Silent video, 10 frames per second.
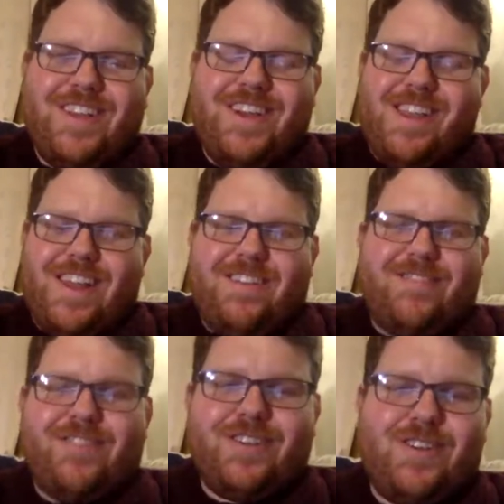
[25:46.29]
And then I've
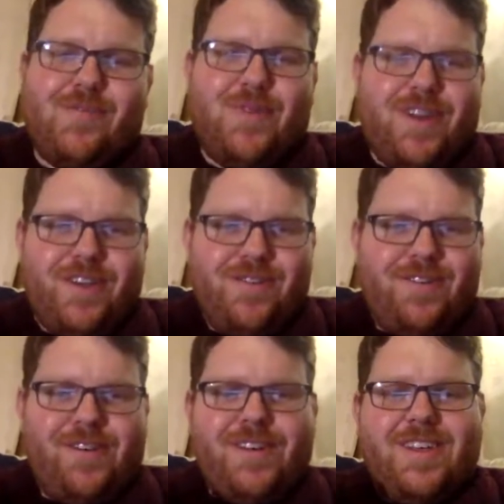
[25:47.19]
looked it up on
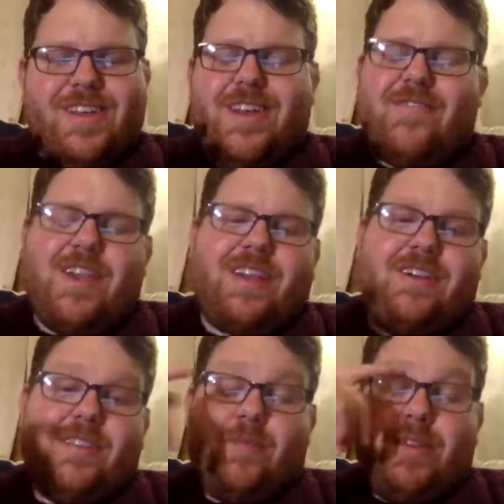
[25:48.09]
Google and
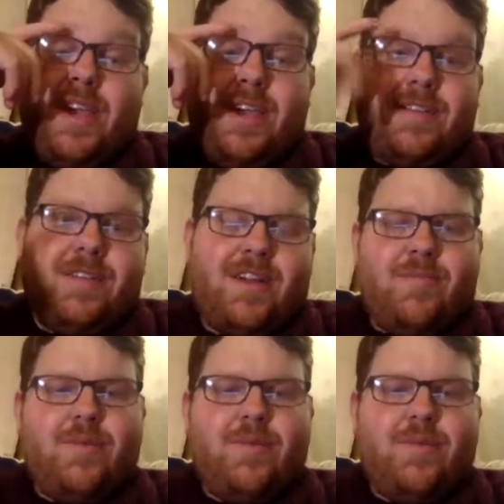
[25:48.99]
realised that potatoes that